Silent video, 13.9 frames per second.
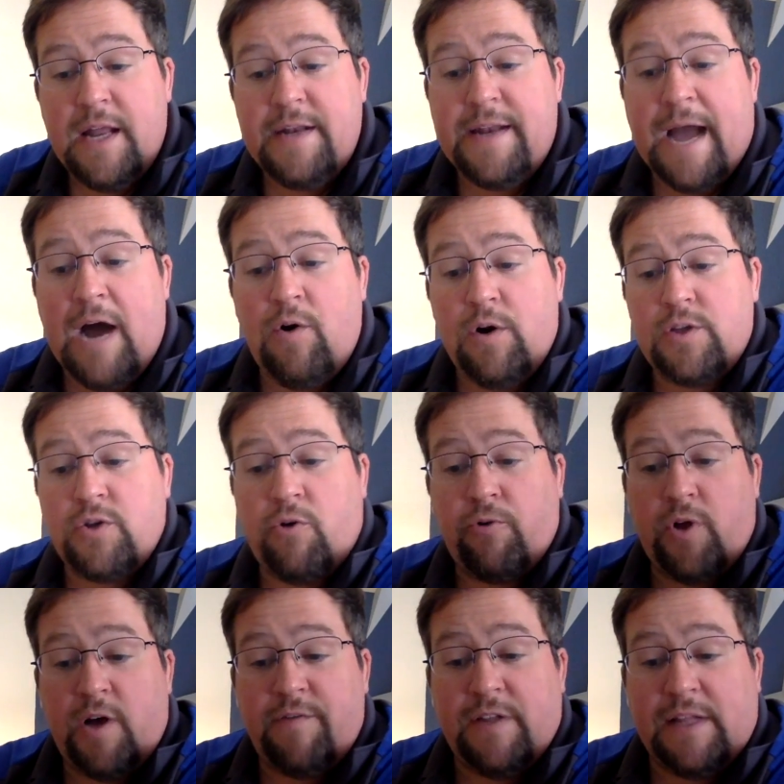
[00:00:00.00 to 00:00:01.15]
Now a
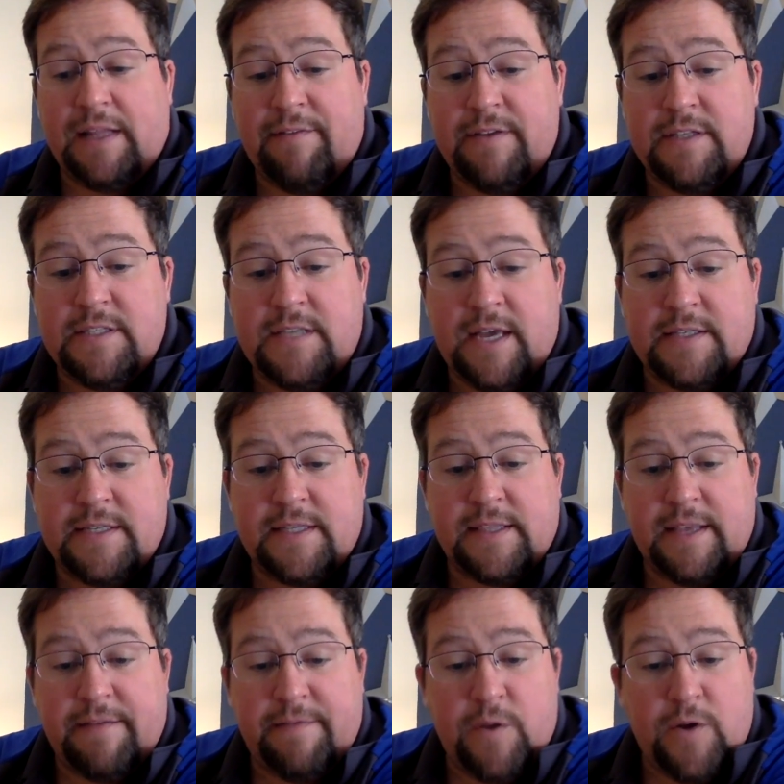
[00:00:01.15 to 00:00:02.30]
total of 11 states had
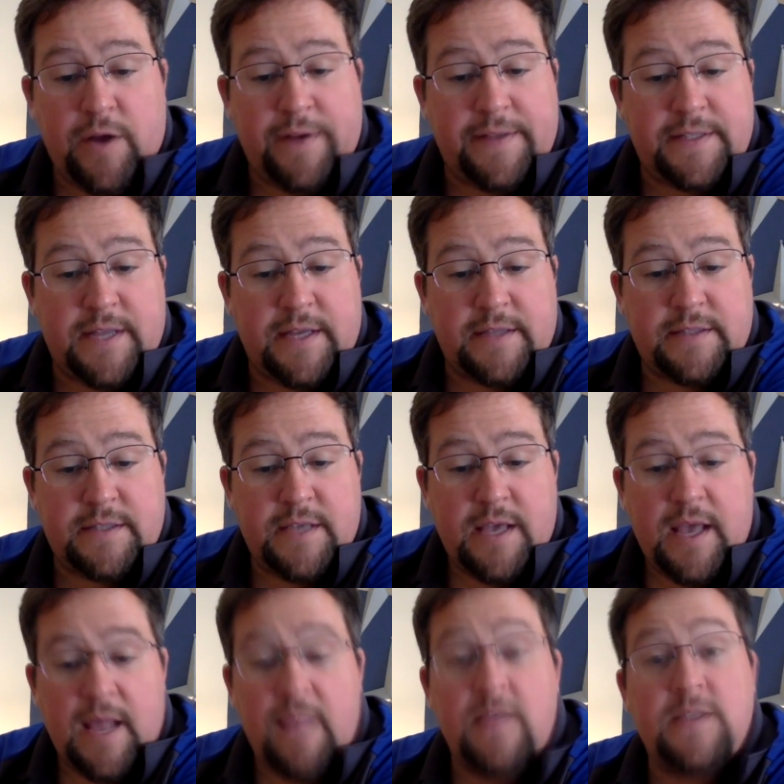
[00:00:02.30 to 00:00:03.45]
left the United States,
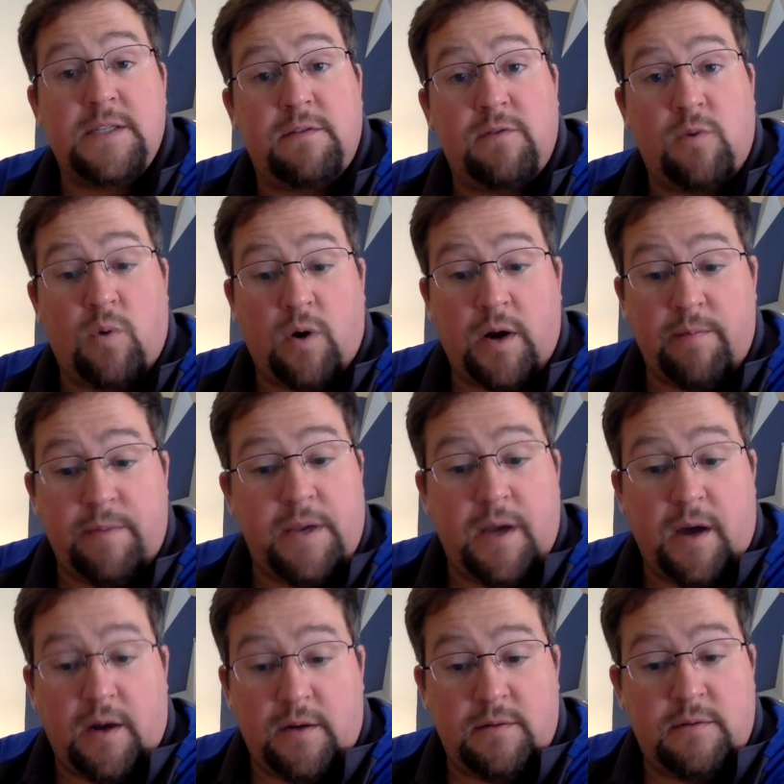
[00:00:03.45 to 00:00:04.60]
and the Civil War had
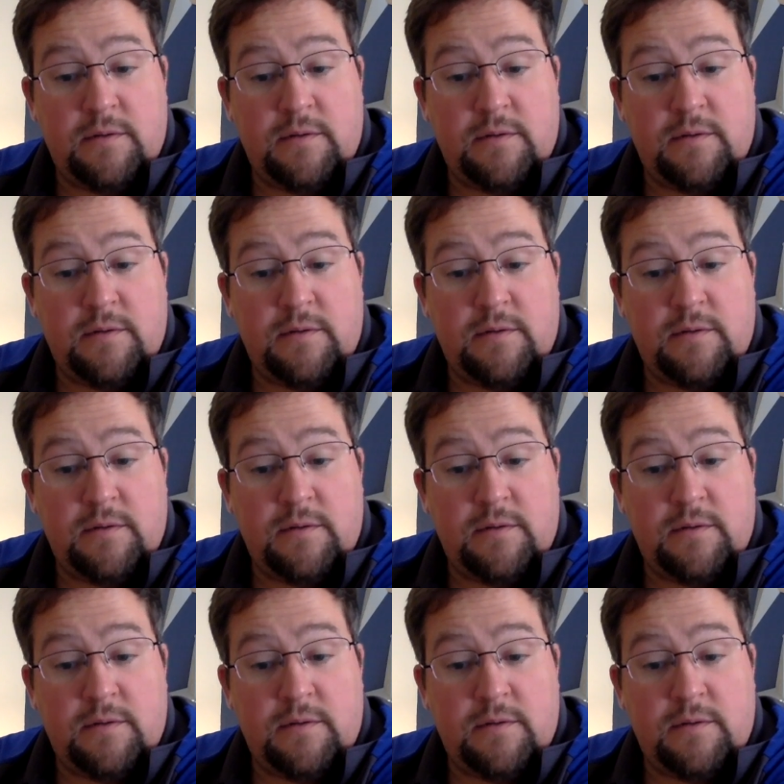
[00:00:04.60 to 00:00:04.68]
begun.